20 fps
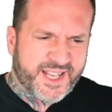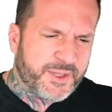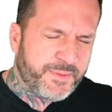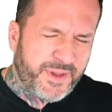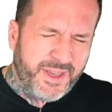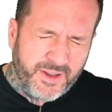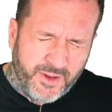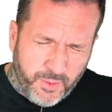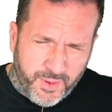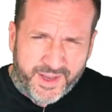
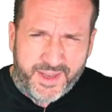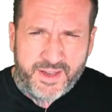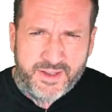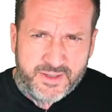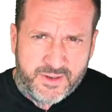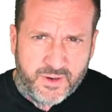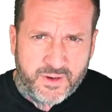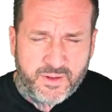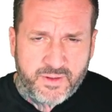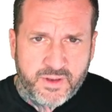
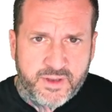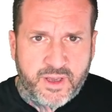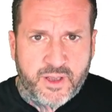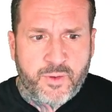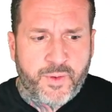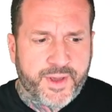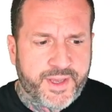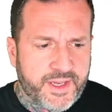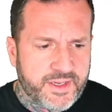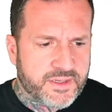sp_QuickieStore to look at
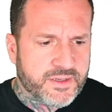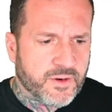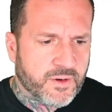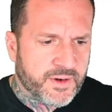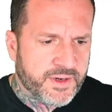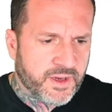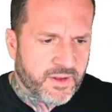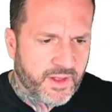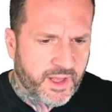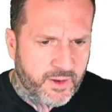quickie
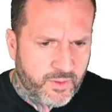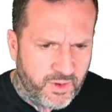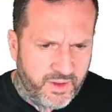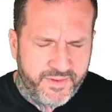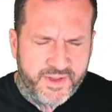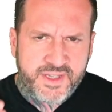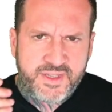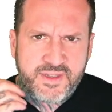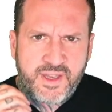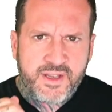store and you're like well this